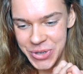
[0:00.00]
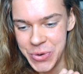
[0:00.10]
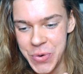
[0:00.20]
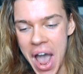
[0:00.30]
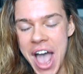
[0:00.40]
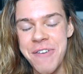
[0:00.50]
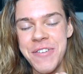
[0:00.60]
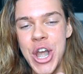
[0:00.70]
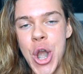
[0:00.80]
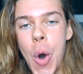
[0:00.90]
you have
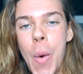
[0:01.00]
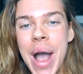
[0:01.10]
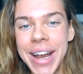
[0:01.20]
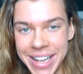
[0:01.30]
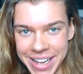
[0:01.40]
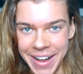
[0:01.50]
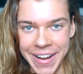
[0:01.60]
no idea